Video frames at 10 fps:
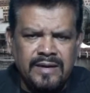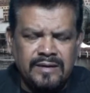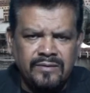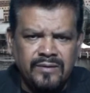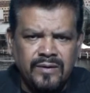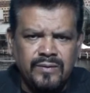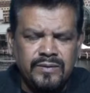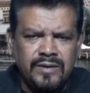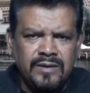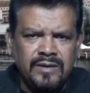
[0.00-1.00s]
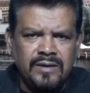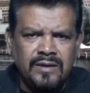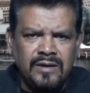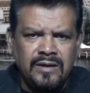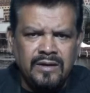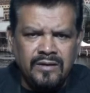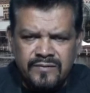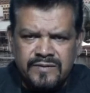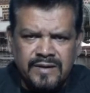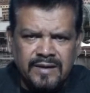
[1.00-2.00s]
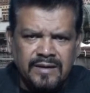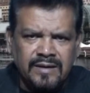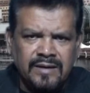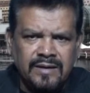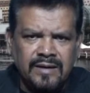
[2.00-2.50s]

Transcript: that road, obviously